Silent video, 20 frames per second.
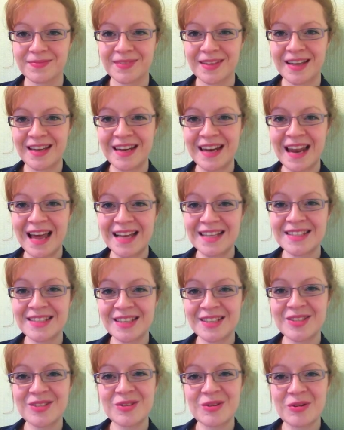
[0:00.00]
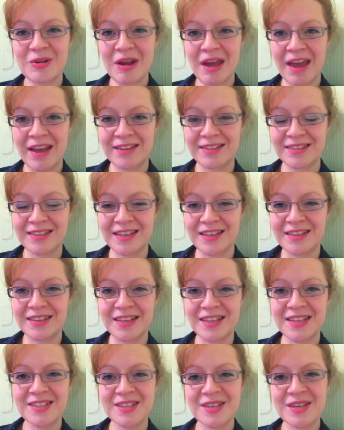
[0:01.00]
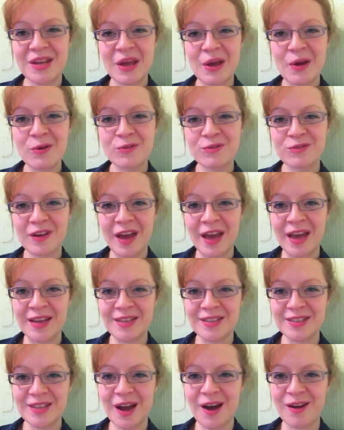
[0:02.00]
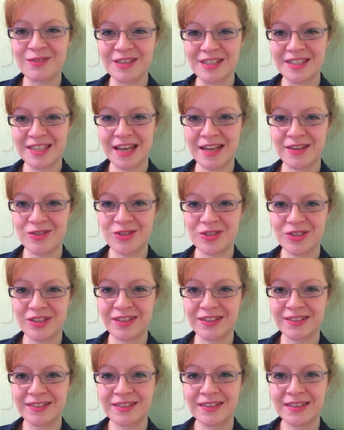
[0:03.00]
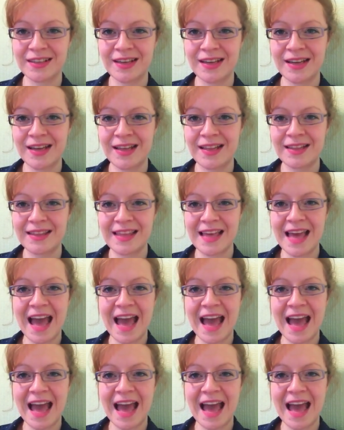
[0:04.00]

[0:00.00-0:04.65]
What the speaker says: And let us create in this new phase of ascension the